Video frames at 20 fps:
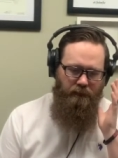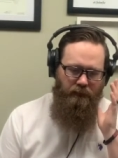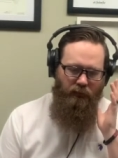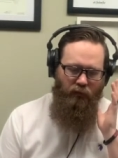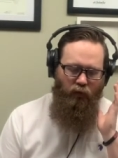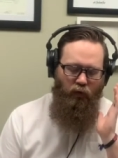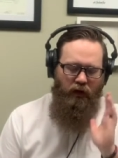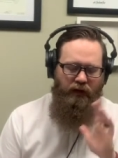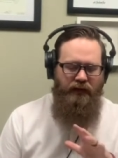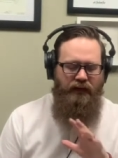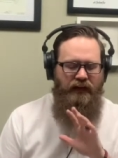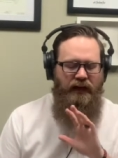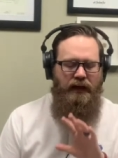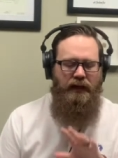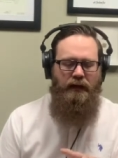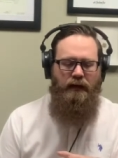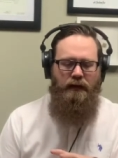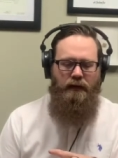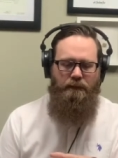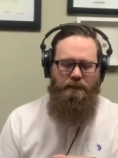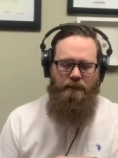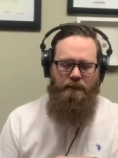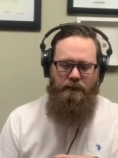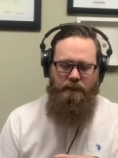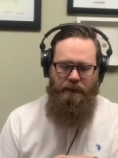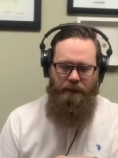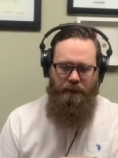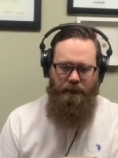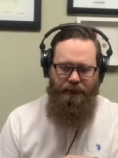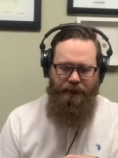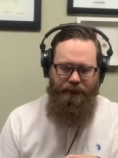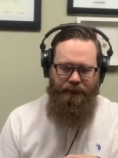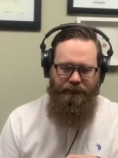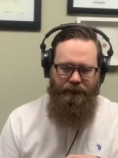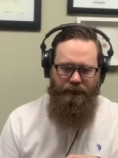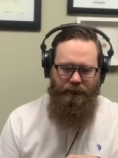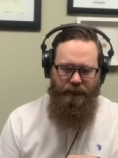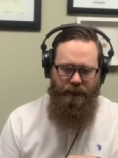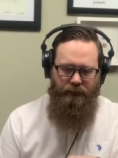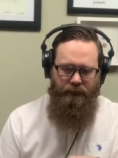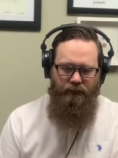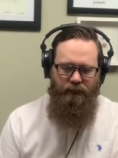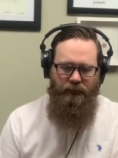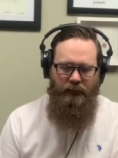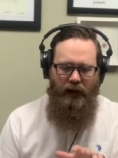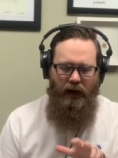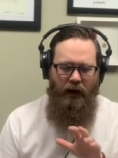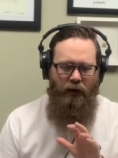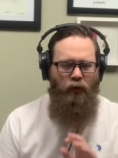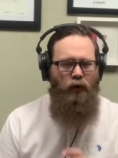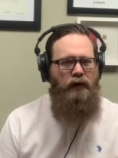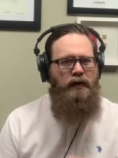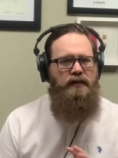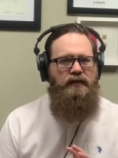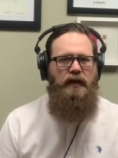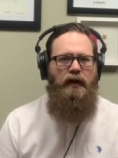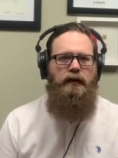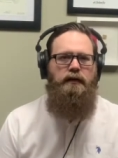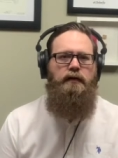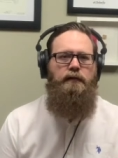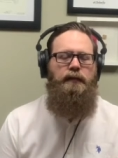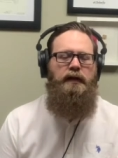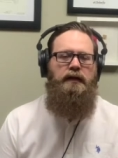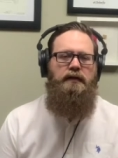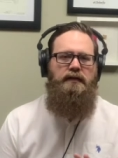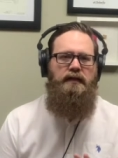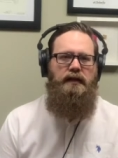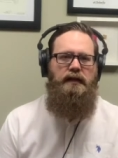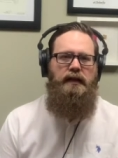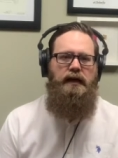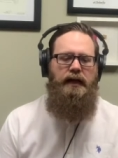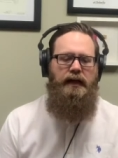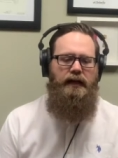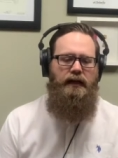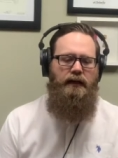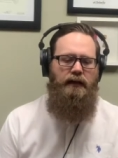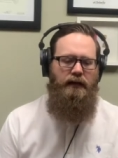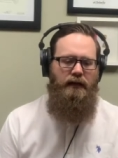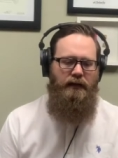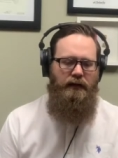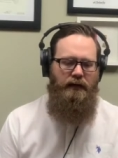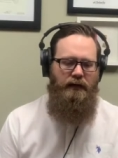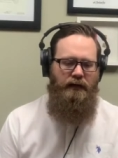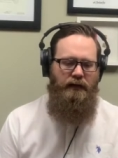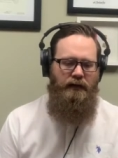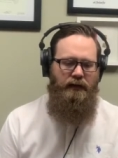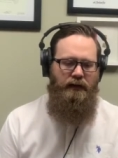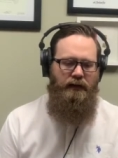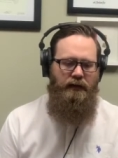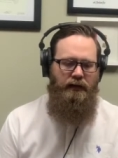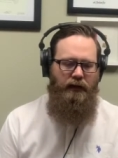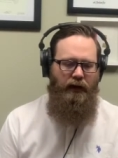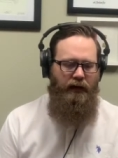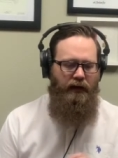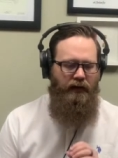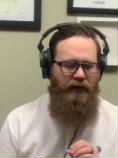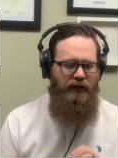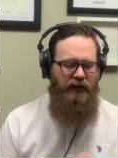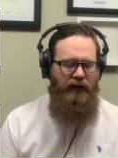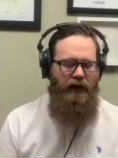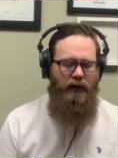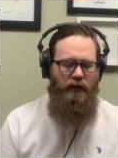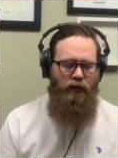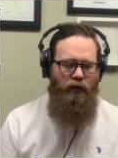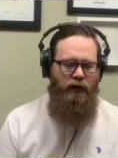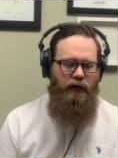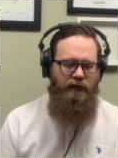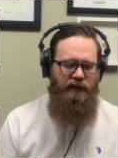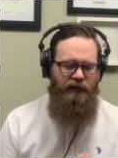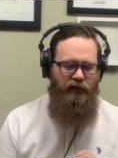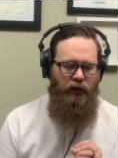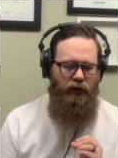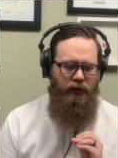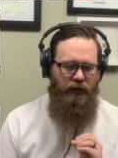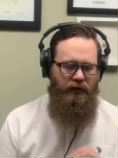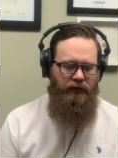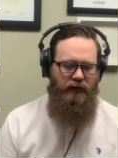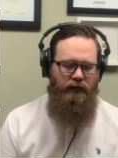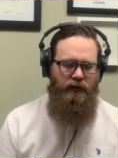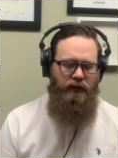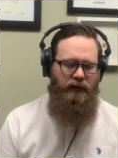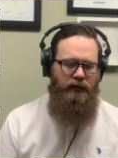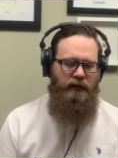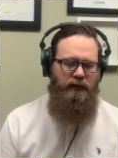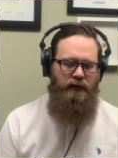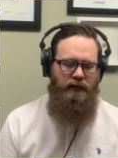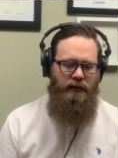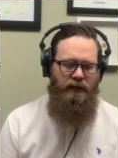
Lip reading: One thing I want to talk about today And the thing I want to focus on